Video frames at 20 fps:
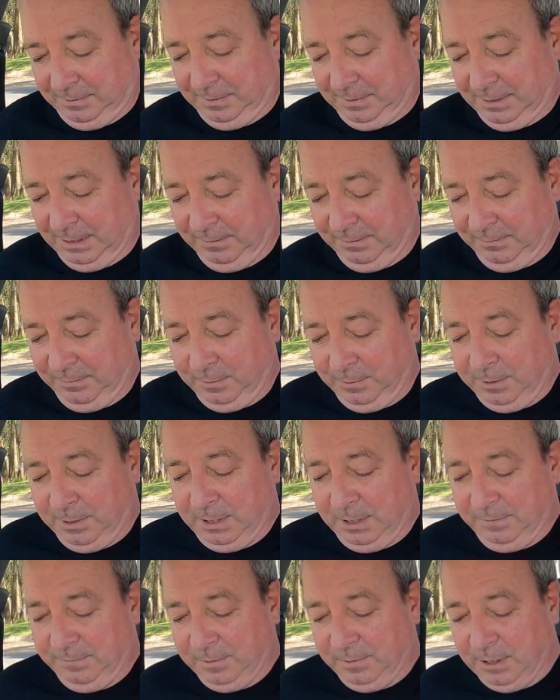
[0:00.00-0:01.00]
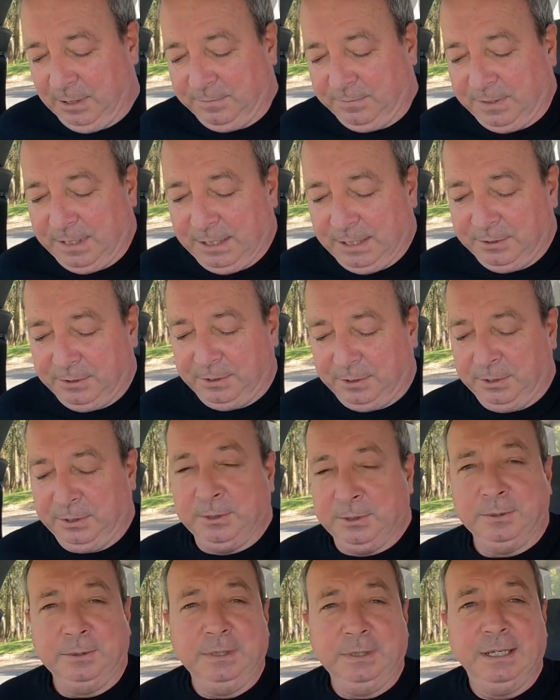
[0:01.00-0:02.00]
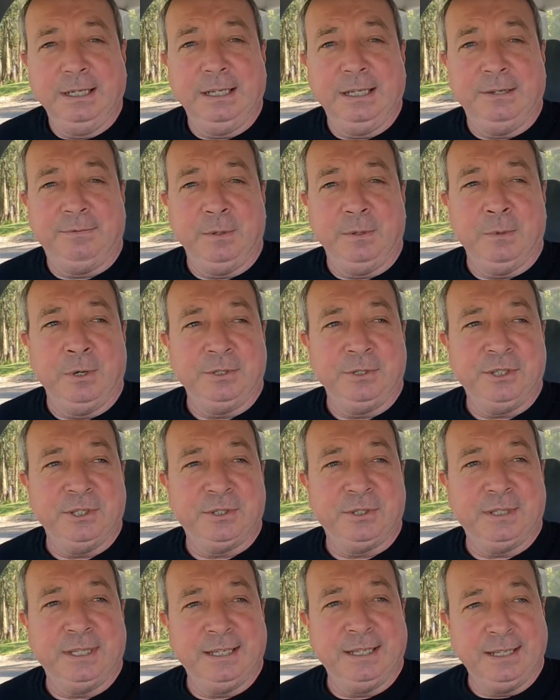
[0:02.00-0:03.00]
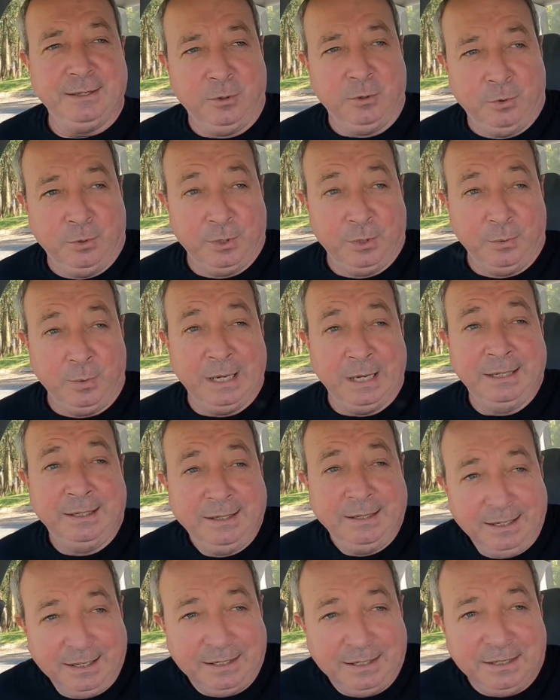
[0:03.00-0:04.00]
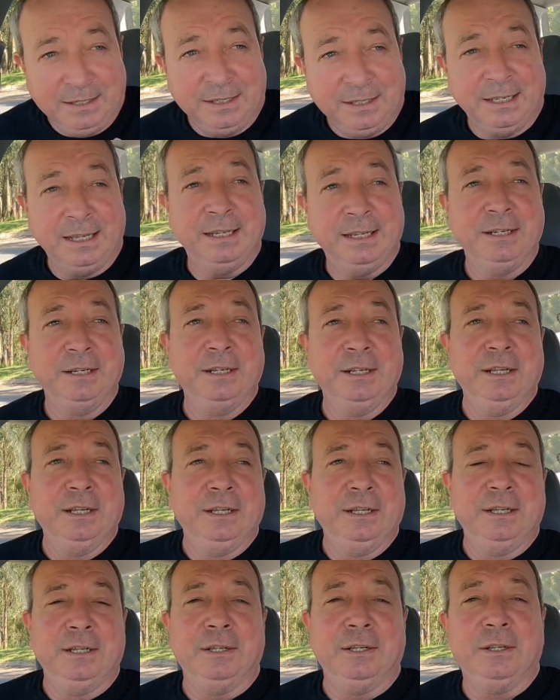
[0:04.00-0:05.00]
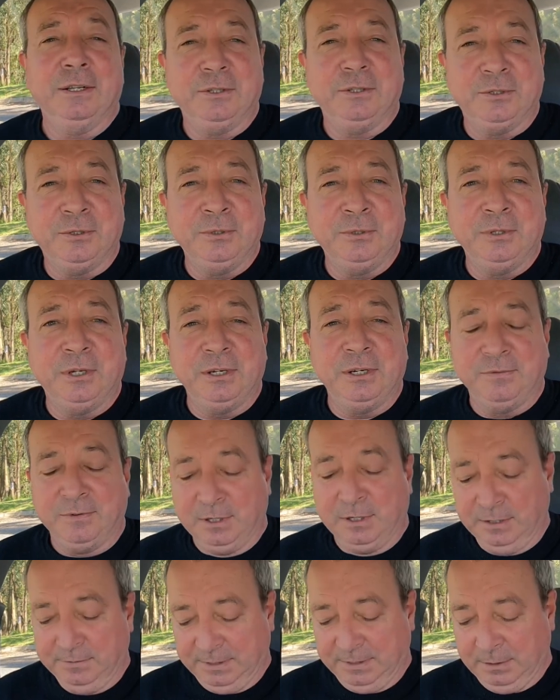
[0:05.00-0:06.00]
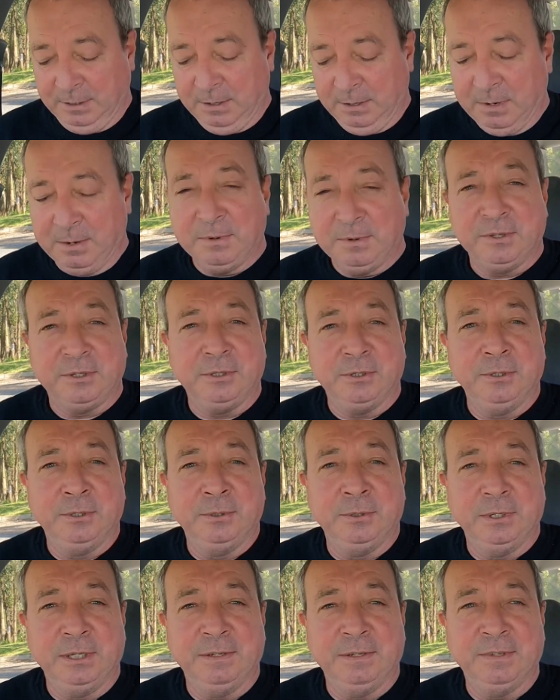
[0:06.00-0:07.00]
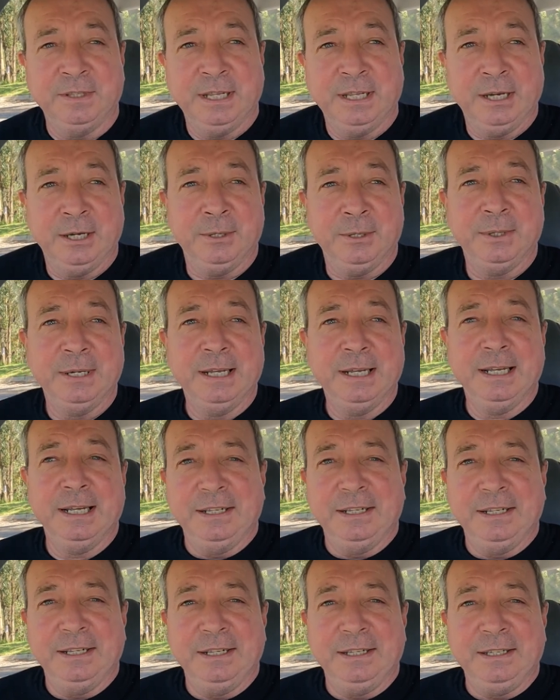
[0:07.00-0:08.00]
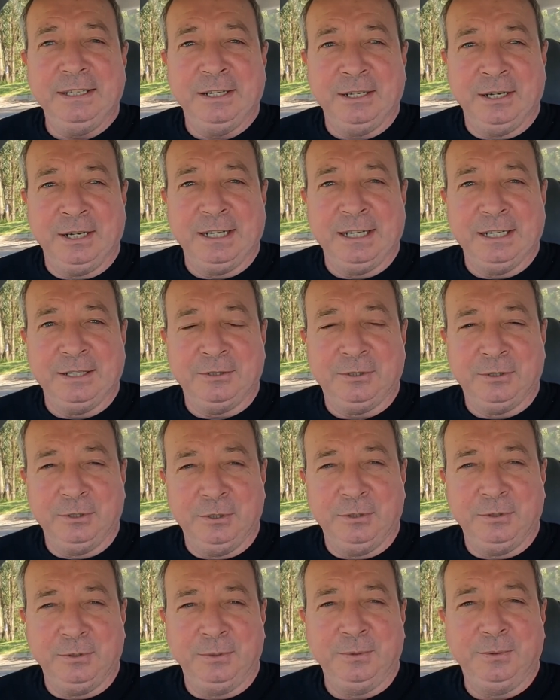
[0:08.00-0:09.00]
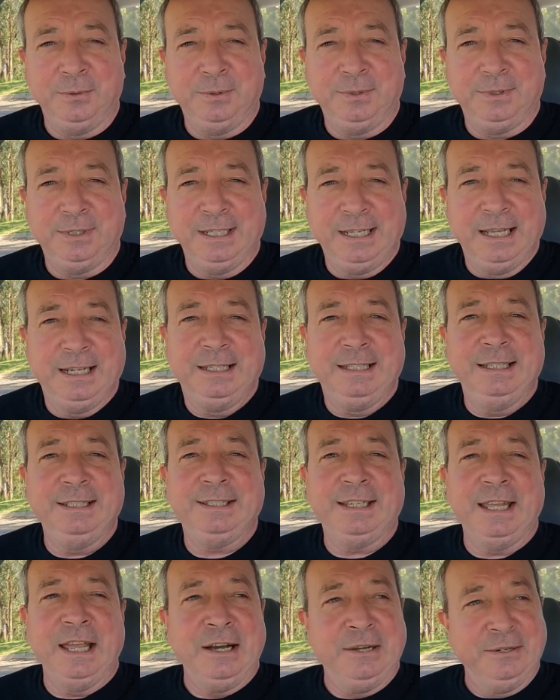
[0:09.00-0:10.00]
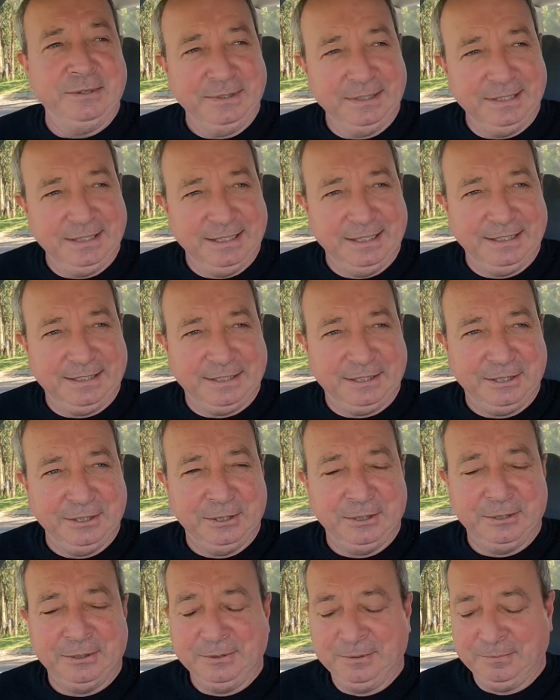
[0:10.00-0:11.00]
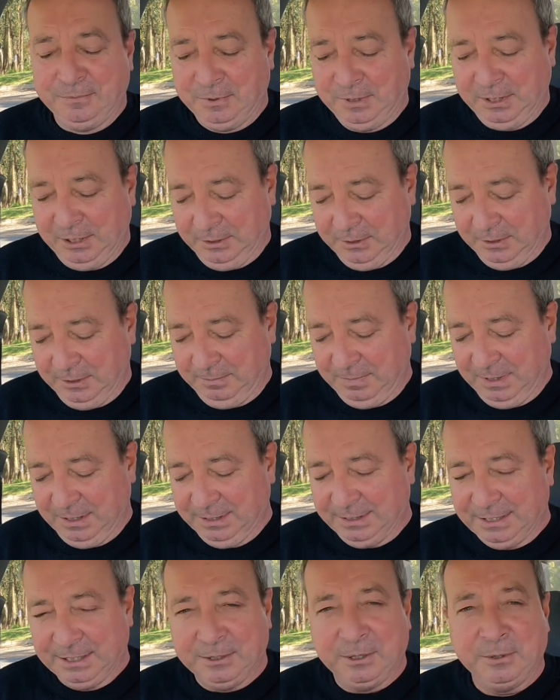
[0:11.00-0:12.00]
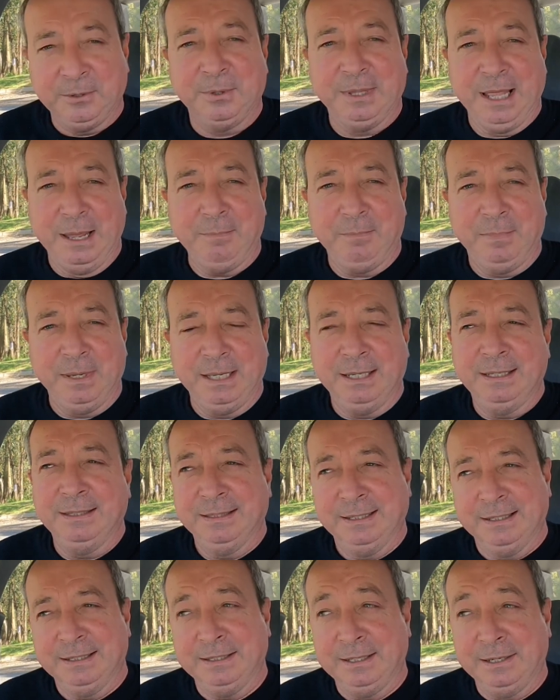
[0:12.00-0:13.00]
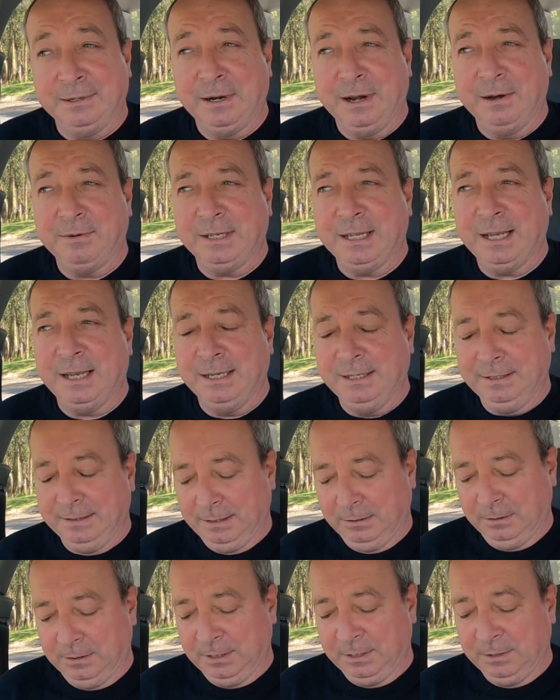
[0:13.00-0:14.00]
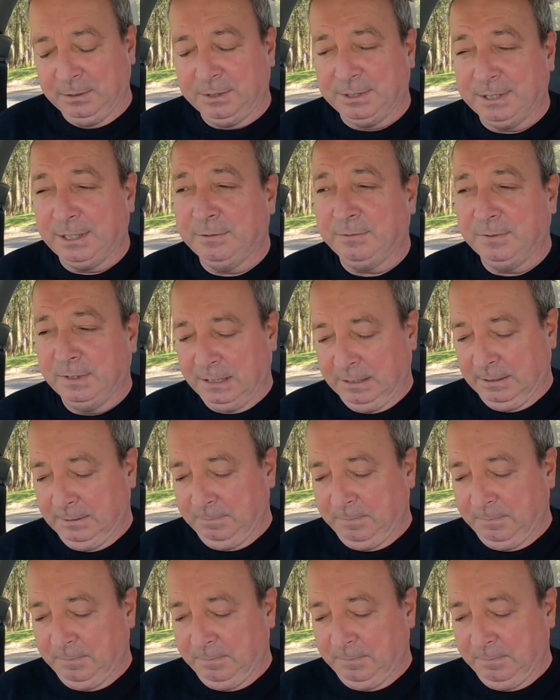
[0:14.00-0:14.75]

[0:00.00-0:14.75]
So $4.95 for those 2. If you want just to order one, you can get $2.95. So I went with 2, even though you got to get 2 to get a discount. It's still pretty good because they're not all that big. Now they're okay, they're looking good so far,